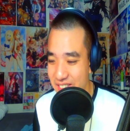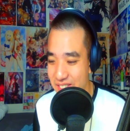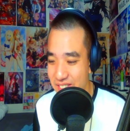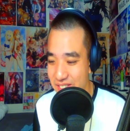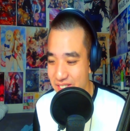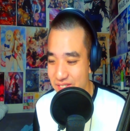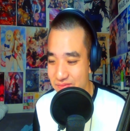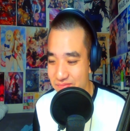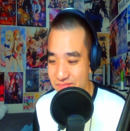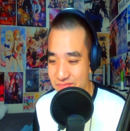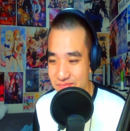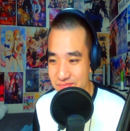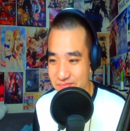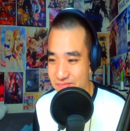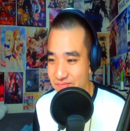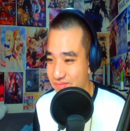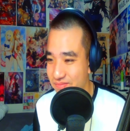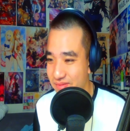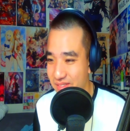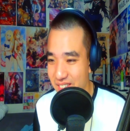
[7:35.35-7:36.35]

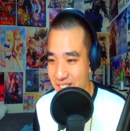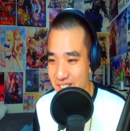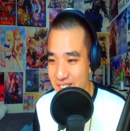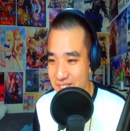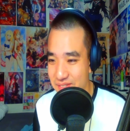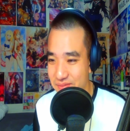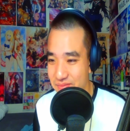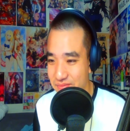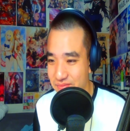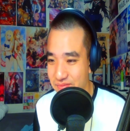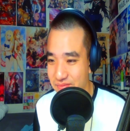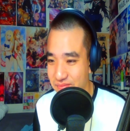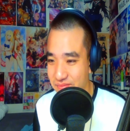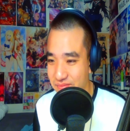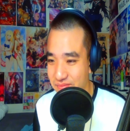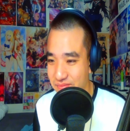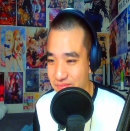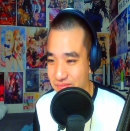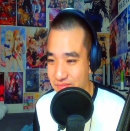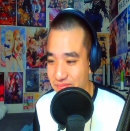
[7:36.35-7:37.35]

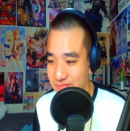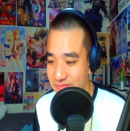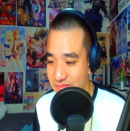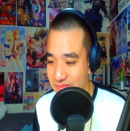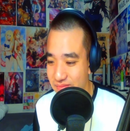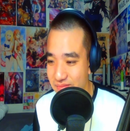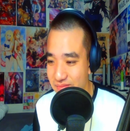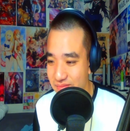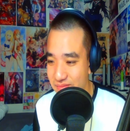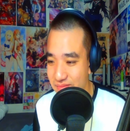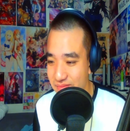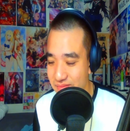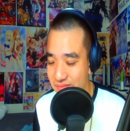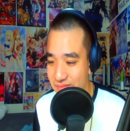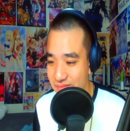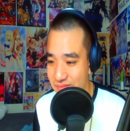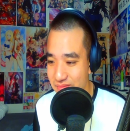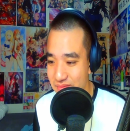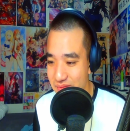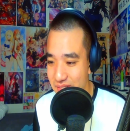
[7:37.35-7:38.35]

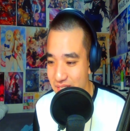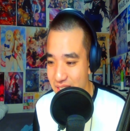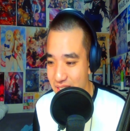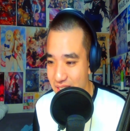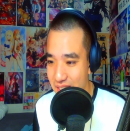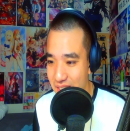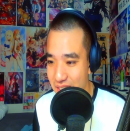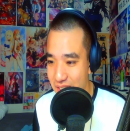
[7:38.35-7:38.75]
Nobody speaks.